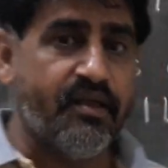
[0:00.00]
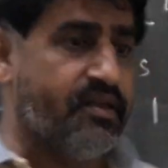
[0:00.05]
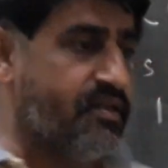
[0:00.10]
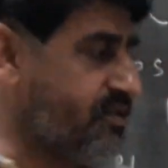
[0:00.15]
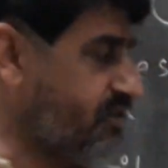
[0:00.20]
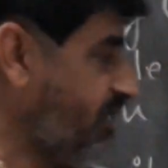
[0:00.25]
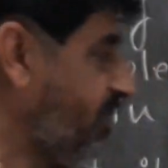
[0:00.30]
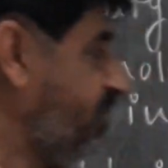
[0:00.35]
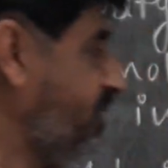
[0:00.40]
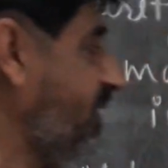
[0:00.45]

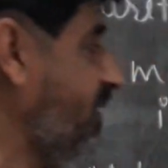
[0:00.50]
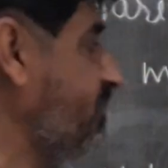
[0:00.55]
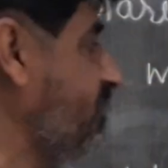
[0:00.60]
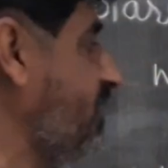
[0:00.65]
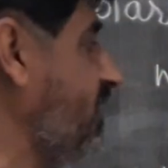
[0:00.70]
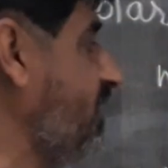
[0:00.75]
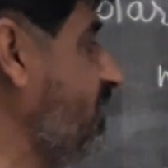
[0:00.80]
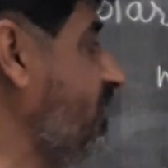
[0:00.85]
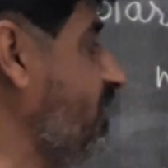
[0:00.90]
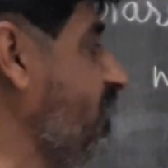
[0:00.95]
Sometimes
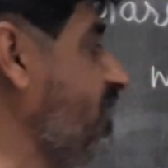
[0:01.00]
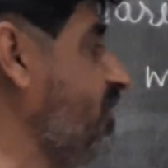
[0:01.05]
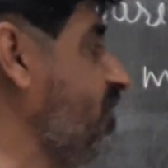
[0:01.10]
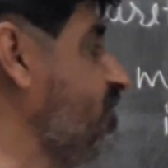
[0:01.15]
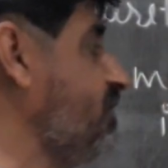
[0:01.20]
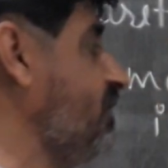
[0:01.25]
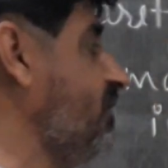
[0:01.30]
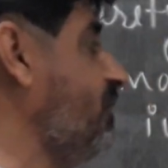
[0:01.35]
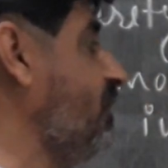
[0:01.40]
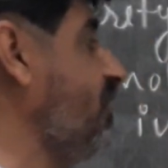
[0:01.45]
they give
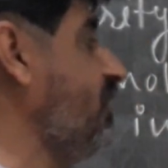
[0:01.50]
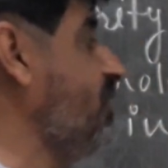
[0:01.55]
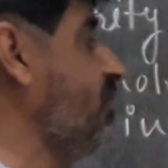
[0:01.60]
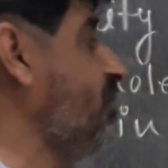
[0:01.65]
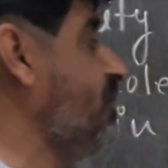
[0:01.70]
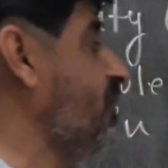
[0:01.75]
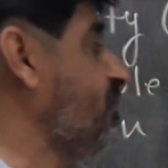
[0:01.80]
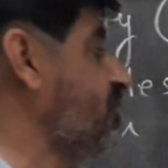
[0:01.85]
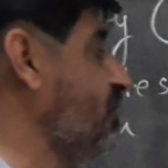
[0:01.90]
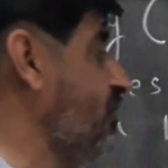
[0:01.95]
the volume
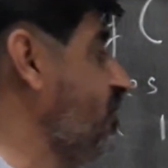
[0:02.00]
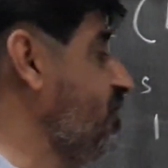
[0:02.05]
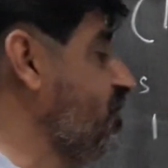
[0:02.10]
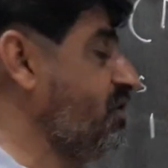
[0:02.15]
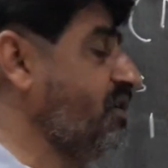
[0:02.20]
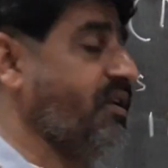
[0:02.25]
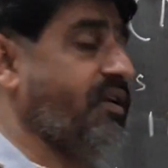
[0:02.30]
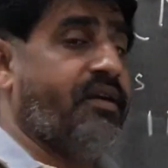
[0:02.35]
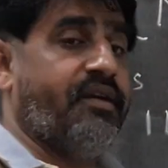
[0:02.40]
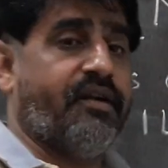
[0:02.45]
of
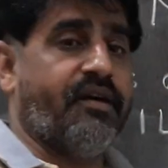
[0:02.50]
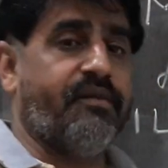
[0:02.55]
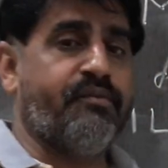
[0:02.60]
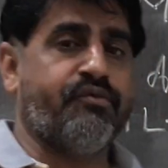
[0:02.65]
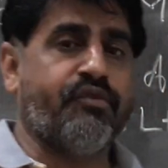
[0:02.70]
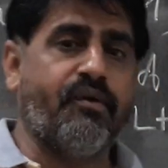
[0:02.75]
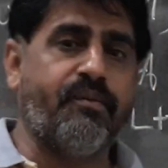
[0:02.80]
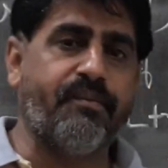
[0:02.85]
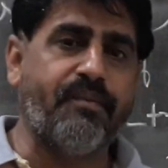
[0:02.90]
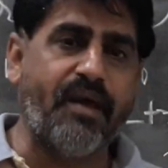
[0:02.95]
solution in terms
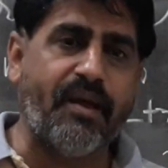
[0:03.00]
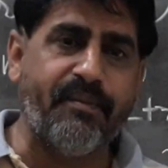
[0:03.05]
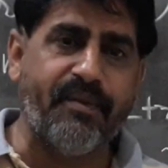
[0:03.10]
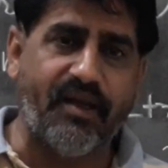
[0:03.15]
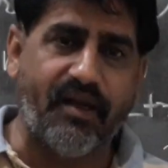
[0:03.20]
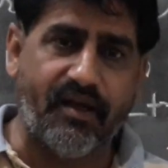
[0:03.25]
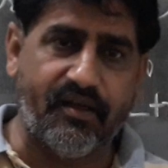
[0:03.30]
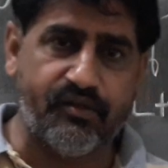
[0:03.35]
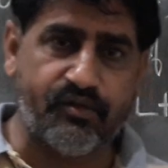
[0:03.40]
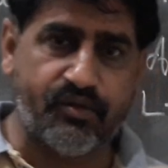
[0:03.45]
of
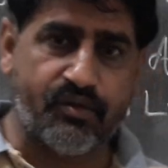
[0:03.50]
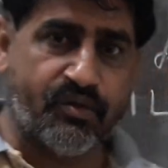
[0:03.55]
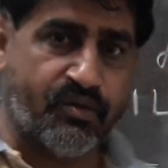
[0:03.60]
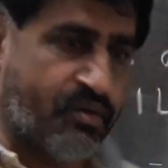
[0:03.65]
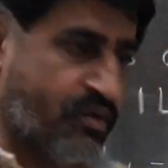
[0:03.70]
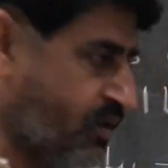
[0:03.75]
ml also.